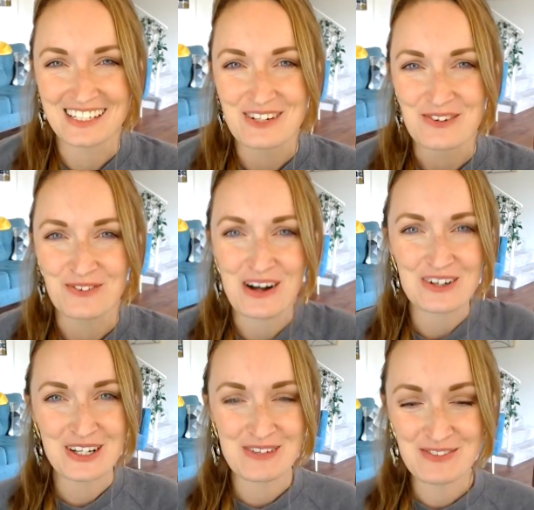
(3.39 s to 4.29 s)

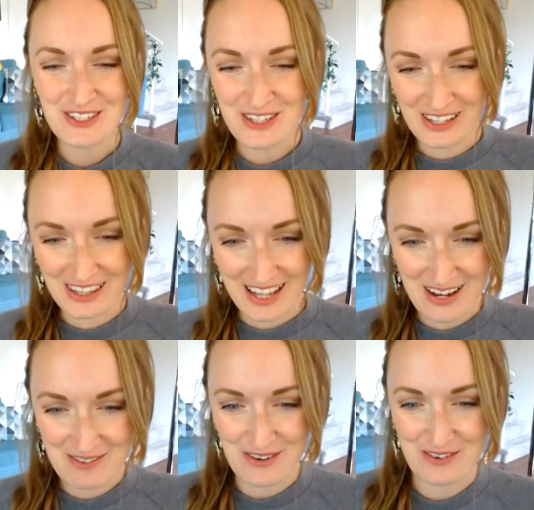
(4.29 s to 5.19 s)
Welcome to the
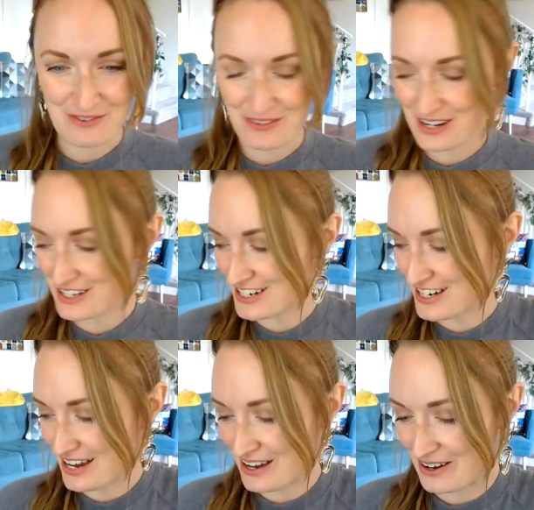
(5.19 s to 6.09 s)
Love Over Fear
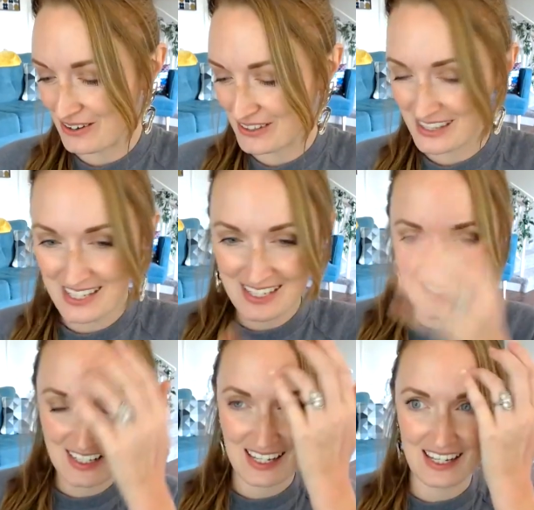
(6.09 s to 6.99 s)
show.
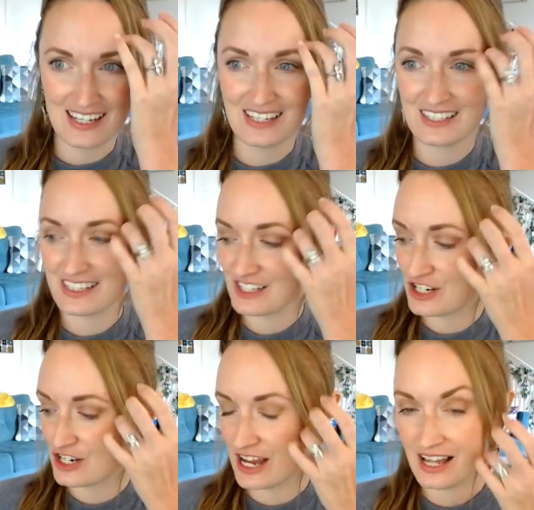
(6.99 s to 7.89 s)
This is
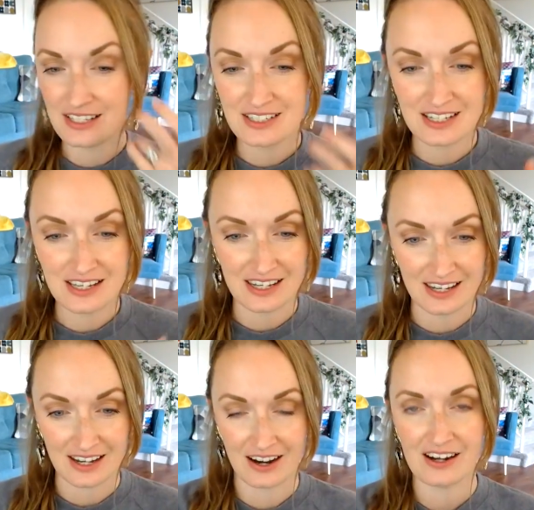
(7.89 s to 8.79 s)
Chelsea
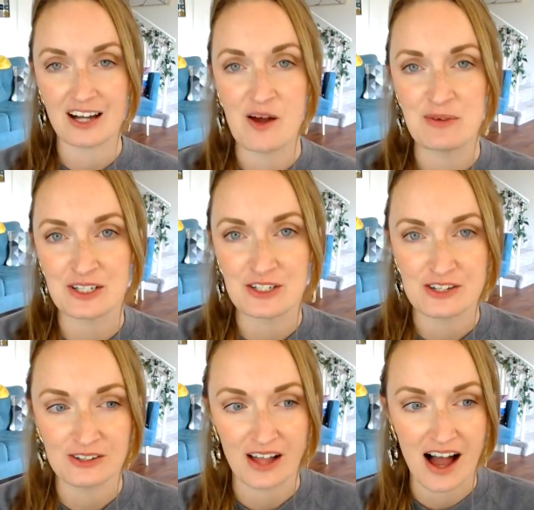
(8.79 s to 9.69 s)
here coming to
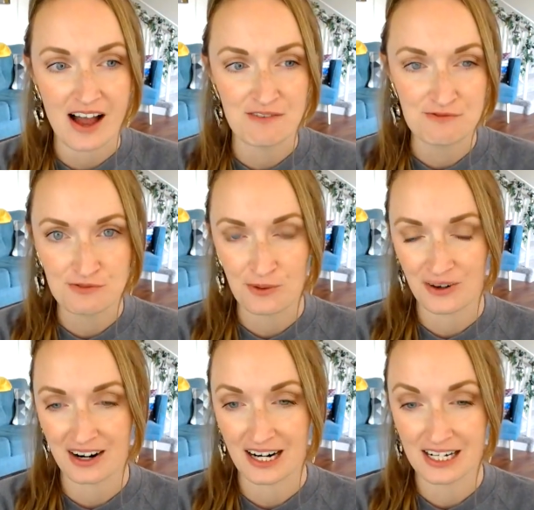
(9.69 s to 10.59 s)
you live
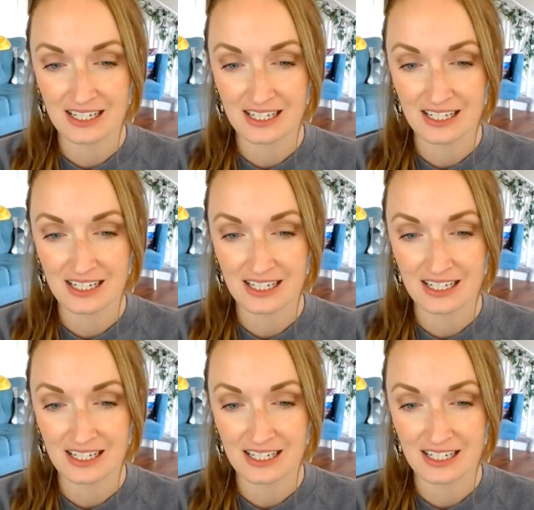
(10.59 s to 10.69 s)
for